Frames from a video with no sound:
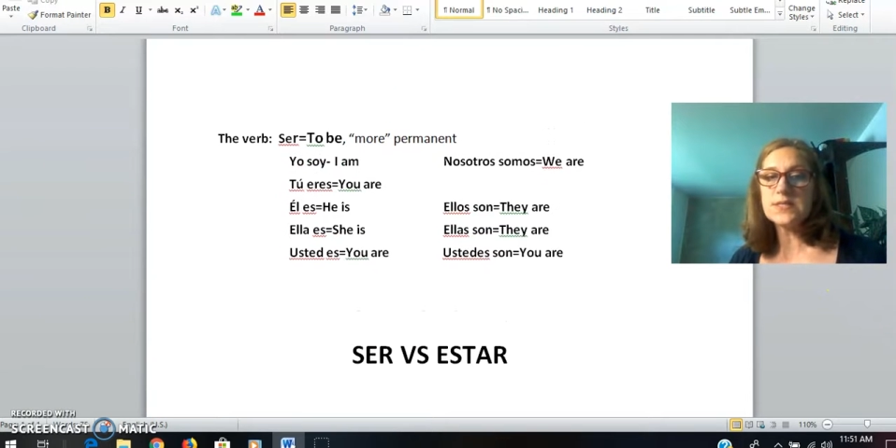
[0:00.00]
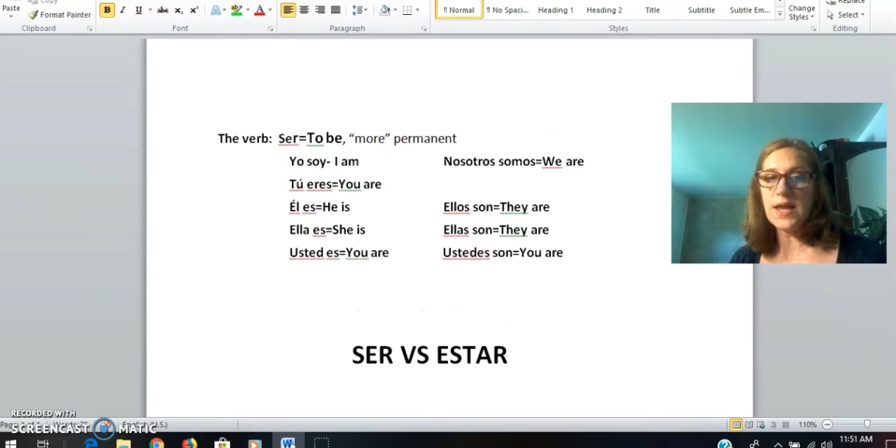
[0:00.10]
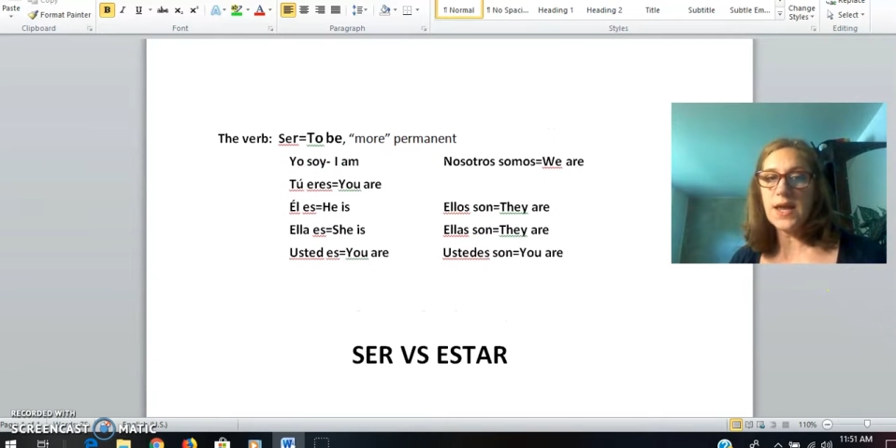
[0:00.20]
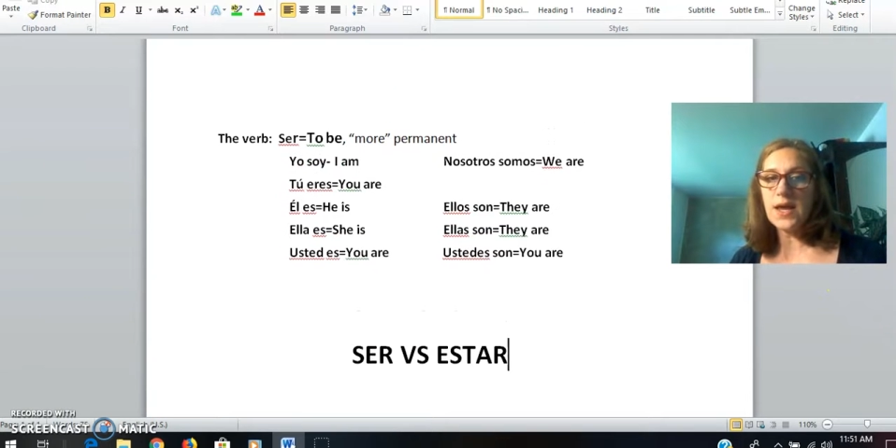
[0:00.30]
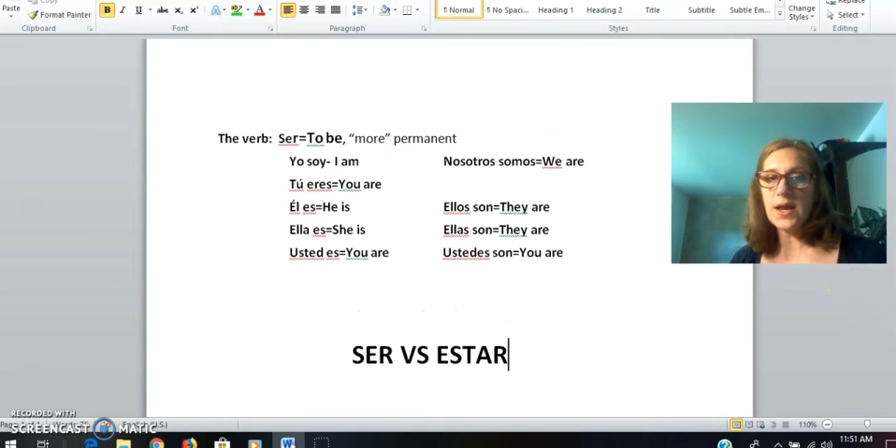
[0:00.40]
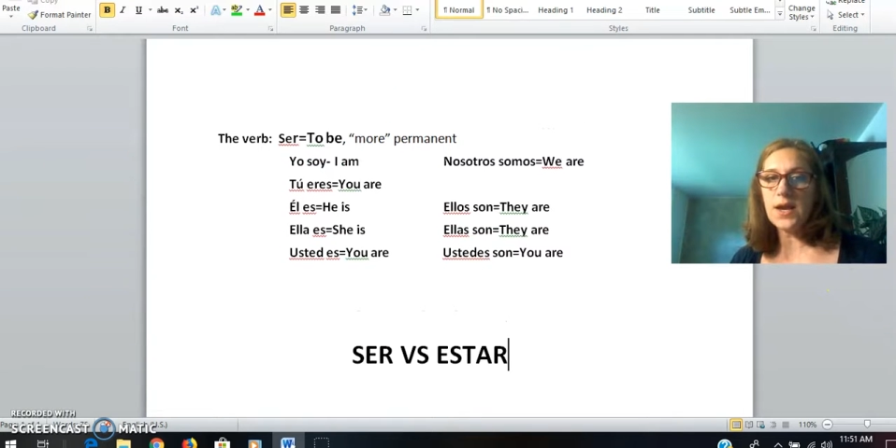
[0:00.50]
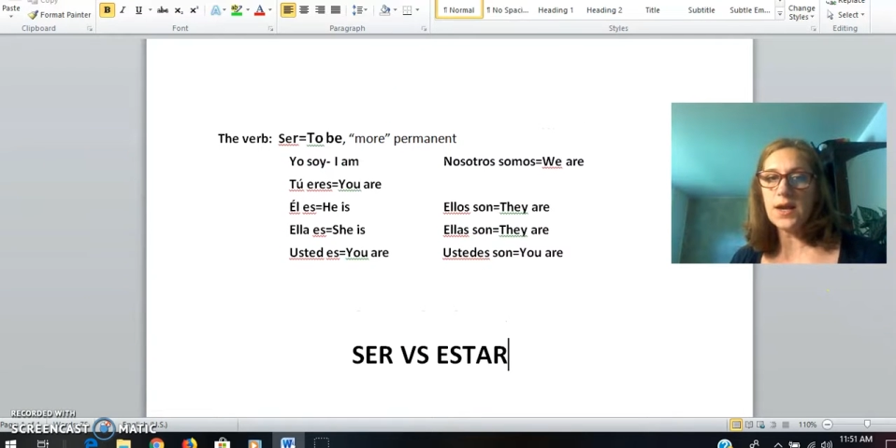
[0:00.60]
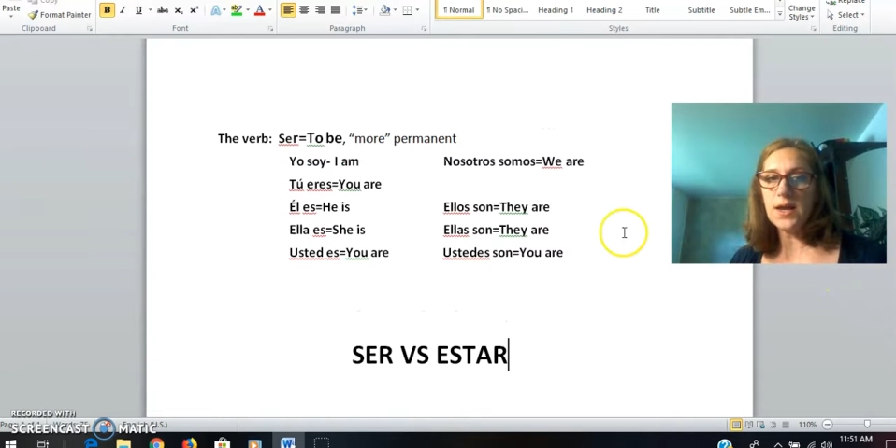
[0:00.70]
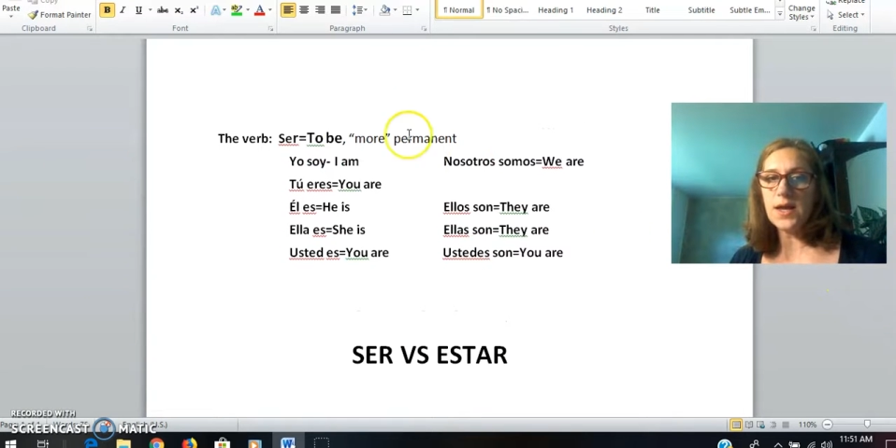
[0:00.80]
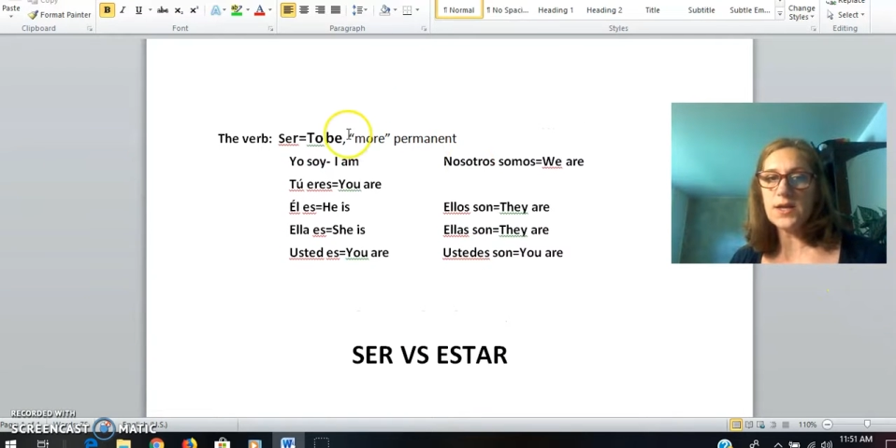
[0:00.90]

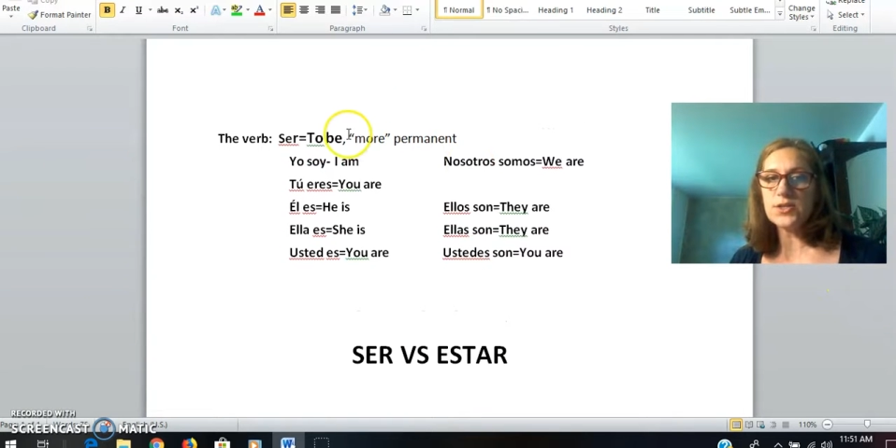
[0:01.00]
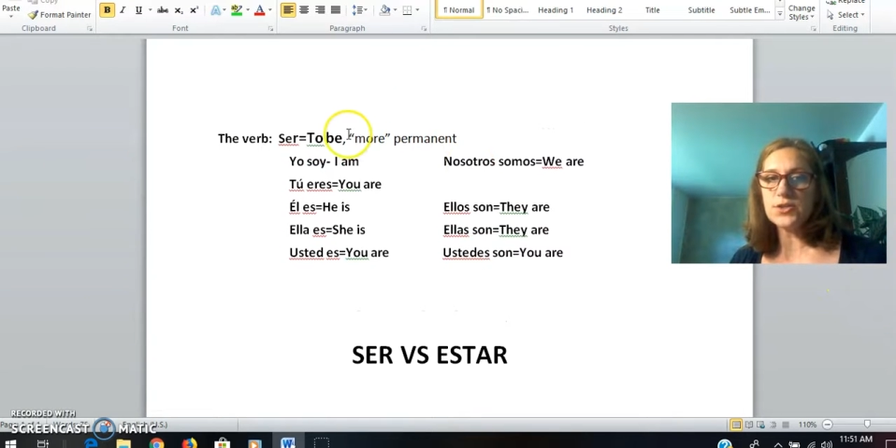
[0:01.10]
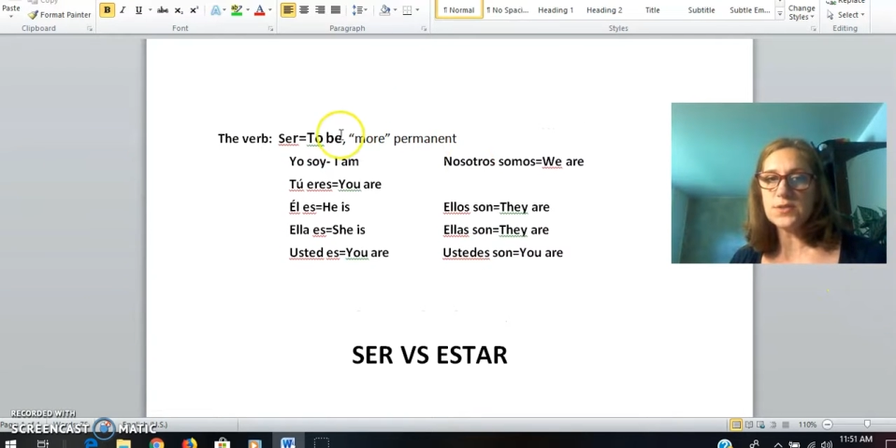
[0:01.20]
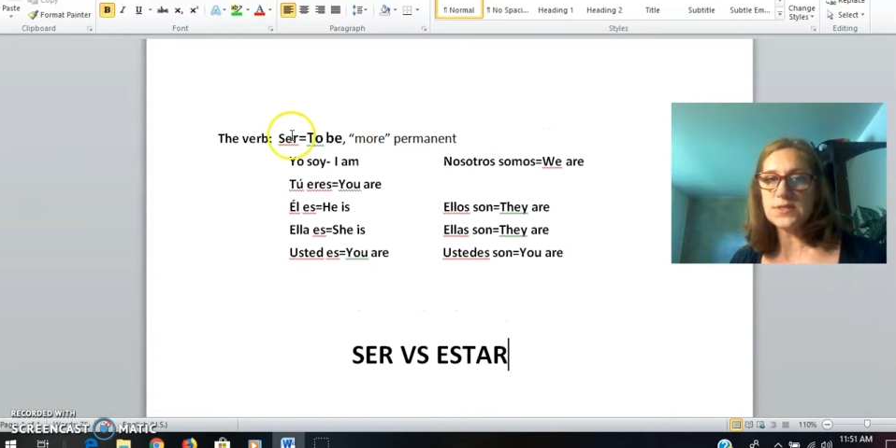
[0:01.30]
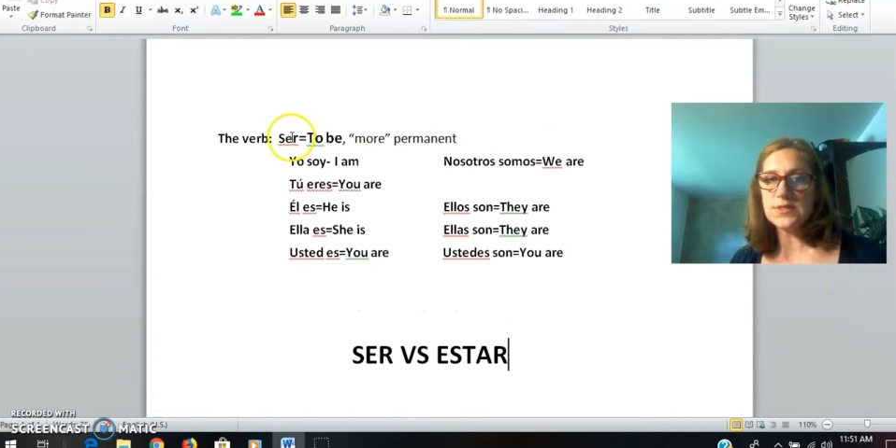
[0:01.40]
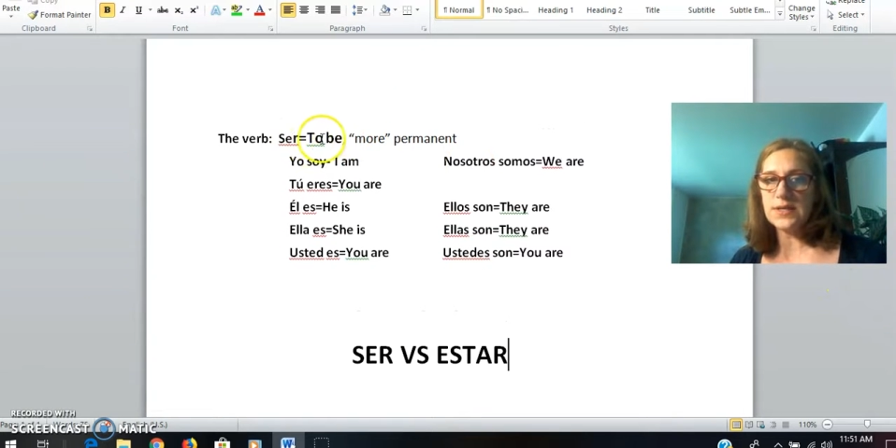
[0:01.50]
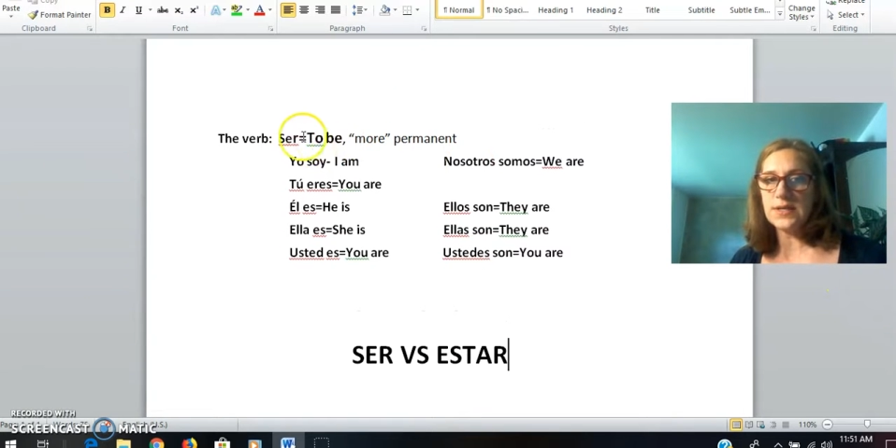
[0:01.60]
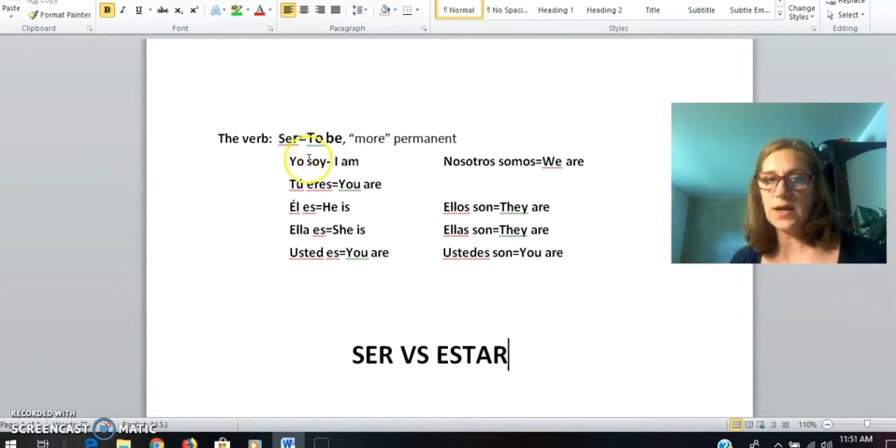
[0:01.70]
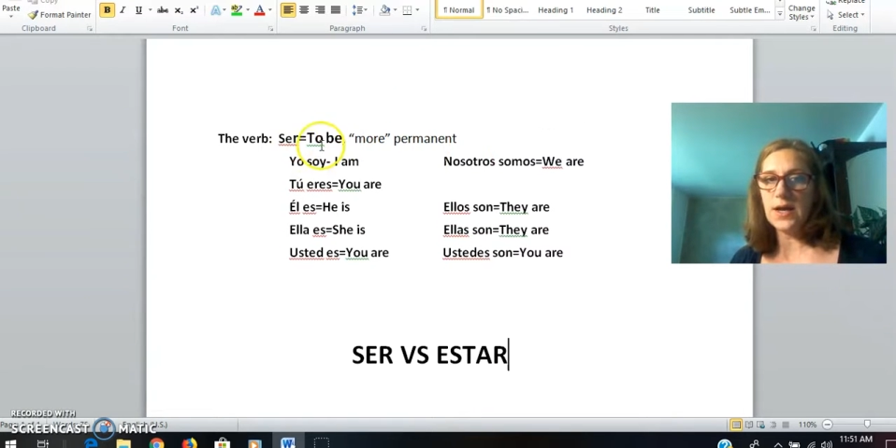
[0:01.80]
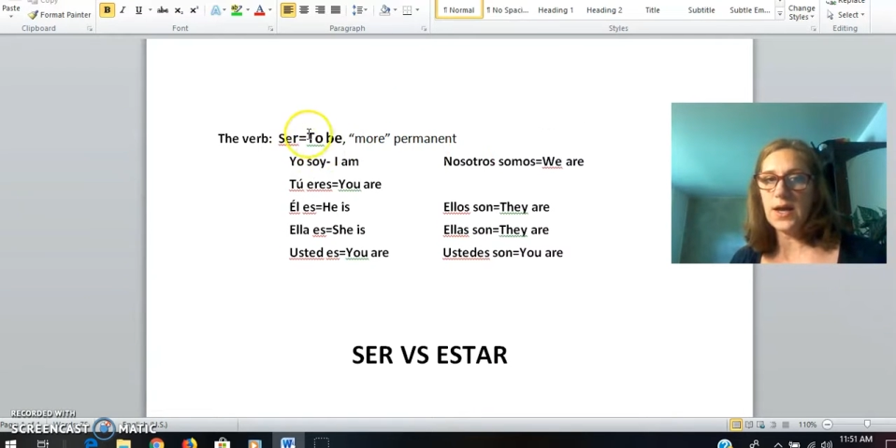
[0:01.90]
Ser, as you see,